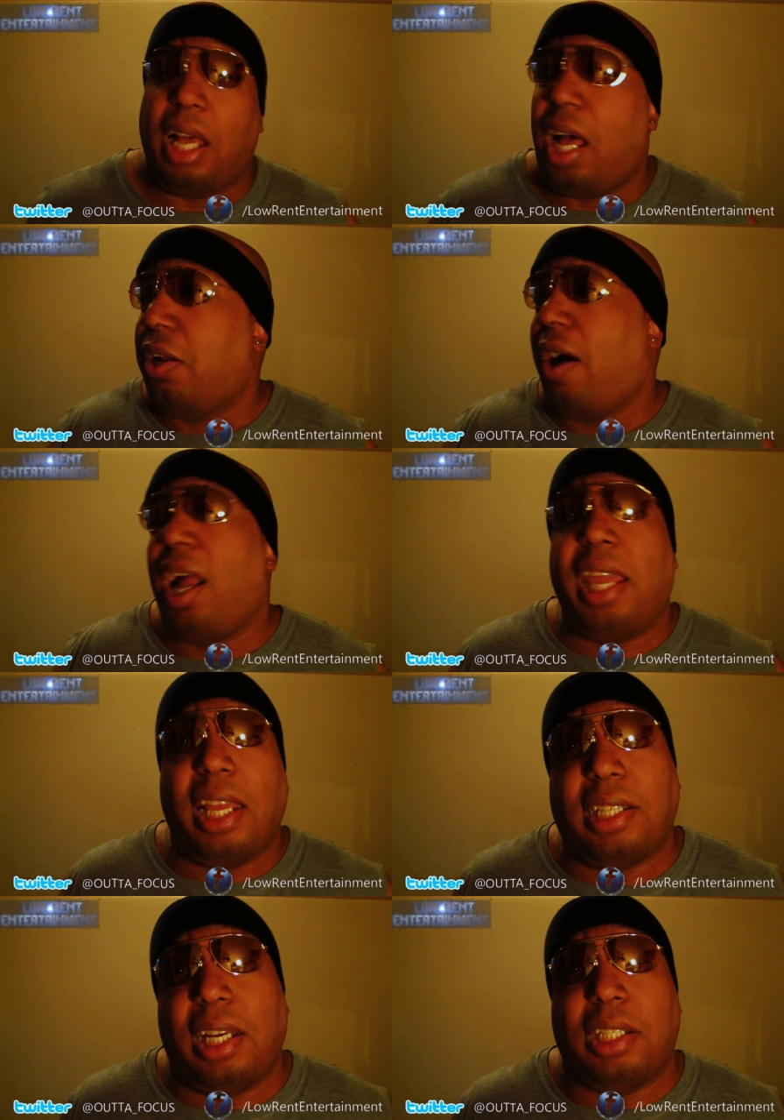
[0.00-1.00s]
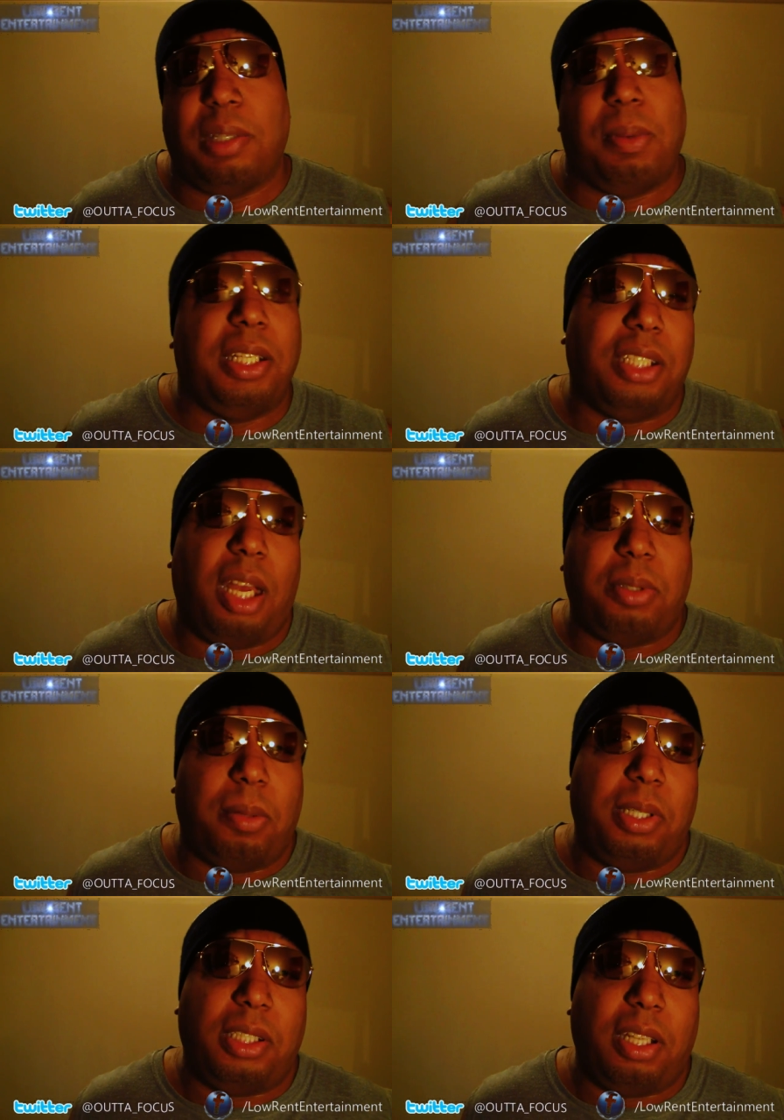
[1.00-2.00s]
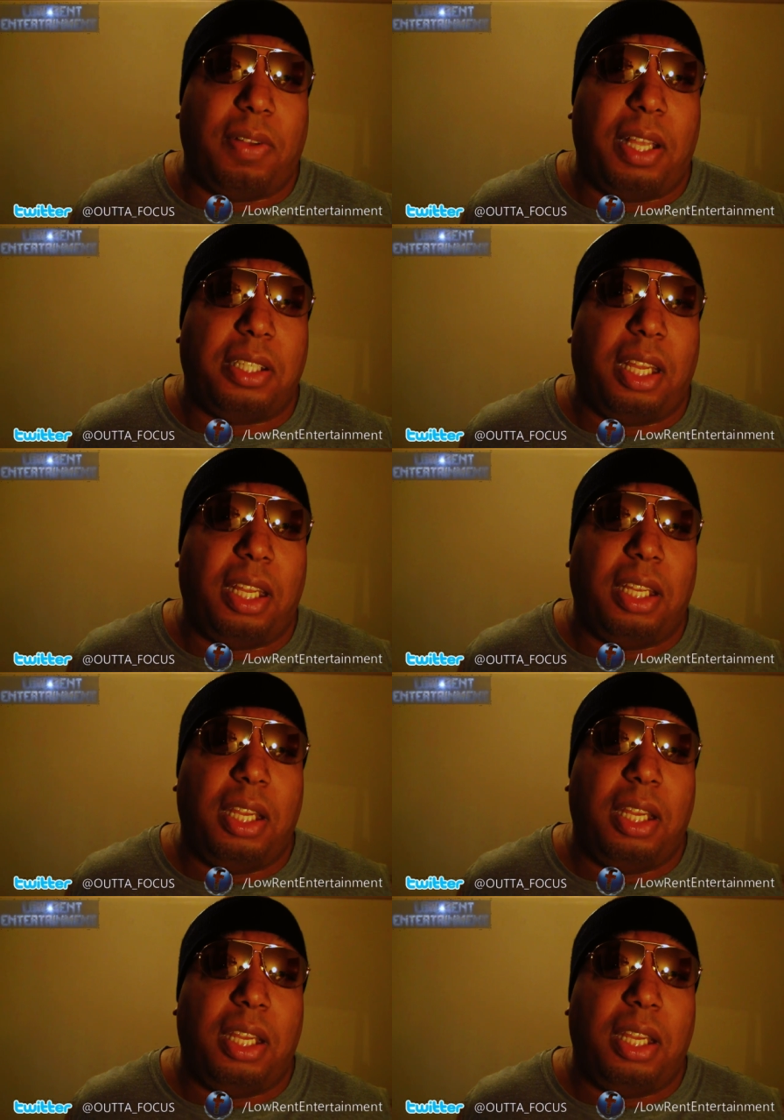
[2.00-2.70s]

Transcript: I know I can't say this at my job, some of the stuff I say.